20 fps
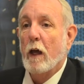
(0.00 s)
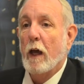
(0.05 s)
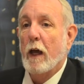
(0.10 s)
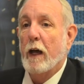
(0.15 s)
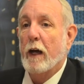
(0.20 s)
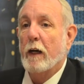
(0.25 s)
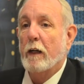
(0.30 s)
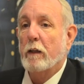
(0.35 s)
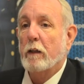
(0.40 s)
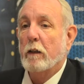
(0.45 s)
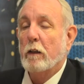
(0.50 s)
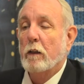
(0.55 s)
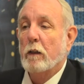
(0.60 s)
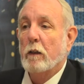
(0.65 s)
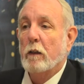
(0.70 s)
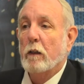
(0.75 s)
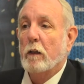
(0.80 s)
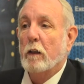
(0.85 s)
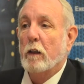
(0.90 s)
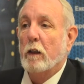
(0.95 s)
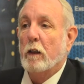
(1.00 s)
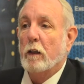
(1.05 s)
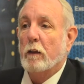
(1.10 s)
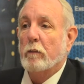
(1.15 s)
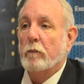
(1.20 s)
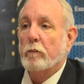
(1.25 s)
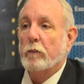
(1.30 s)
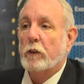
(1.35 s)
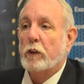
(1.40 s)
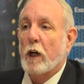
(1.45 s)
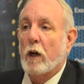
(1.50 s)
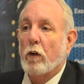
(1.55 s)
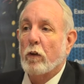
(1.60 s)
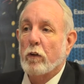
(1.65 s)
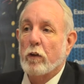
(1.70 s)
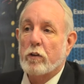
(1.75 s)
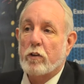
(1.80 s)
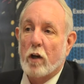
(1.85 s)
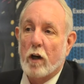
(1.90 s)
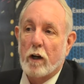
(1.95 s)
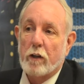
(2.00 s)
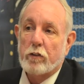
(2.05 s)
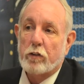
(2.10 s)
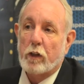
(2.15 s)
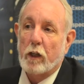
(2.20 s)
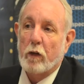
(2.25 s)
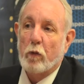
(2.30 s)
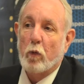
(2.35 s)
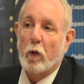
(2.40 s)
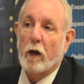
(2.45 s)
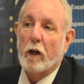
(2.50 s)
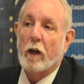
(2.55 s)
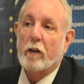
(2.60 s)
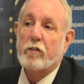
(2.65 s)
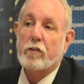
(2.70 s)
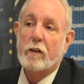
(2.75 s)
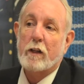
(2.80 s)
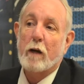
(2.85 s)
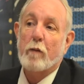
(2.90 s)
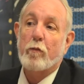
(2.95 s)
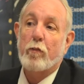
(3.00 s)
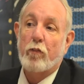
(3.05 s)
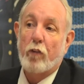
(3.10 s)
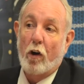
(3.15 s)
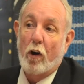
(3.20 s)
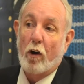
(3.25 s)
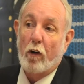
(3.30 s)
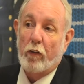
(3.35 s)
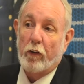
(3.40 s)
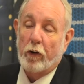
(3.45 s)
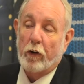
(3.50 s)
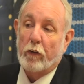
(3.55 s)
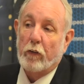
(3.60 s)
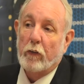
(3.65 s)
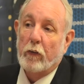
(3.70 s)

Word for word: and Uh, General Natonski went a step farther.